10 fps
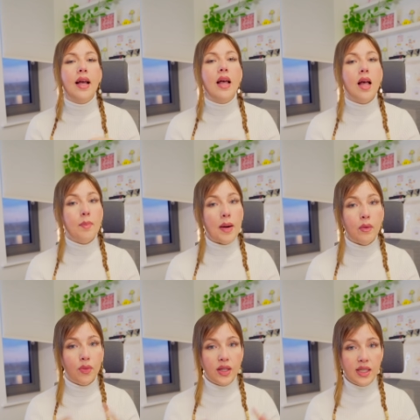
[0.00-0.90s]
uh,
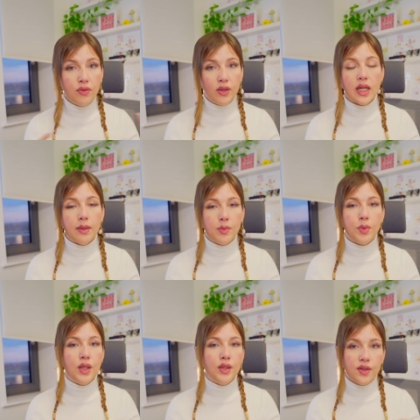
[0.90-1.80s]
about the different types of
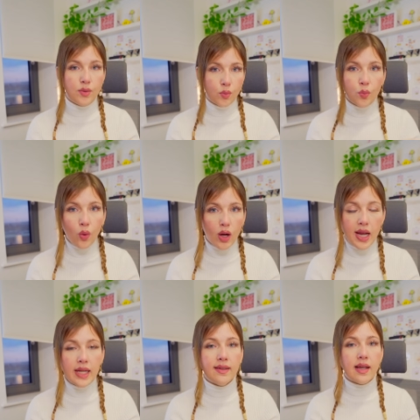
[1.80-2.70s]
printers and what
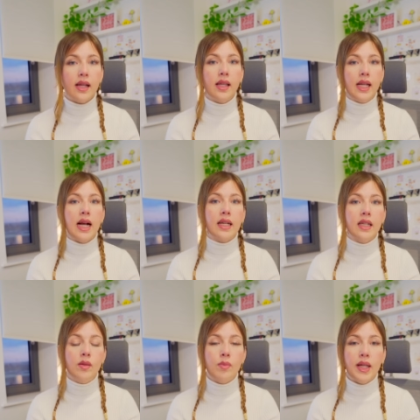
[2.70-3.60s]
exactly I
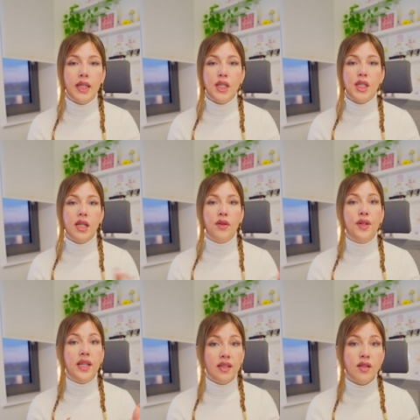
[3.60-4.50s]
can manage and if
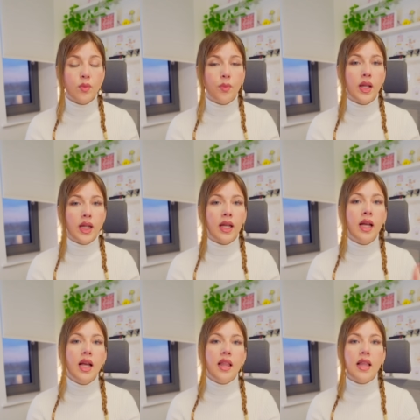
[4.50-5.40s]
it is something
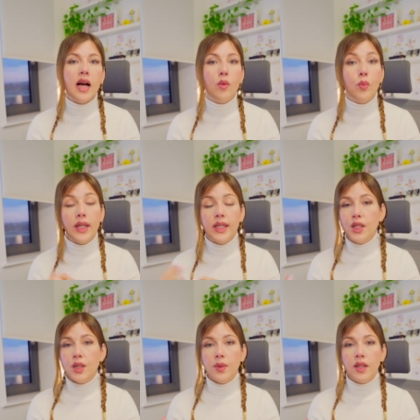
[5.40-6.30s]
that we can
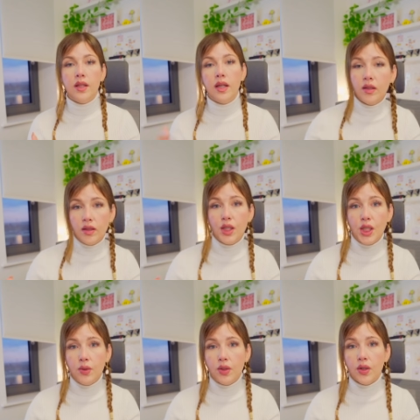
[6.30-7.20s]
do in the
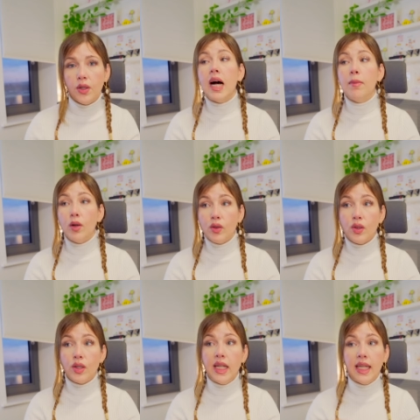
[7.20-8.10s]
studio. I'm
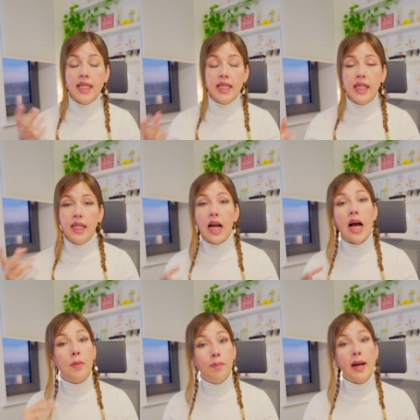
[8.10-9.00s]
also taking Dean
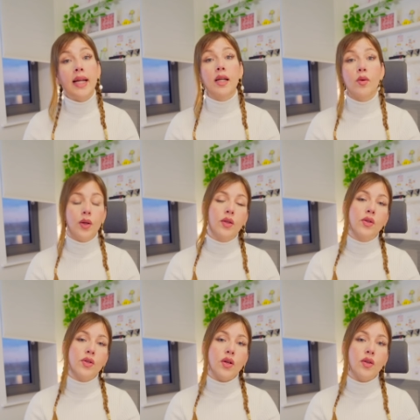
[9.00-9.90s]
and Mike with
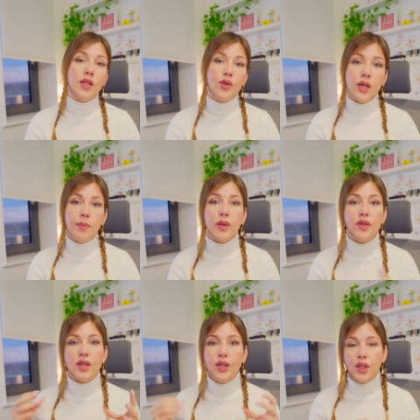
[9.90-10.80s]
us on this trip
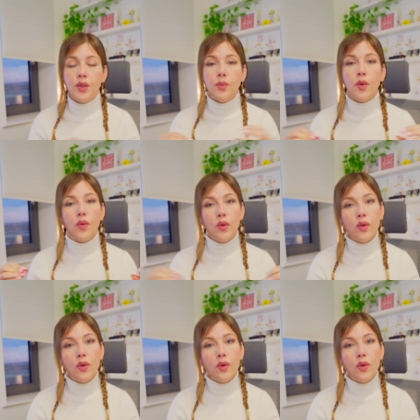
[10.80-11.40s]
because I do want the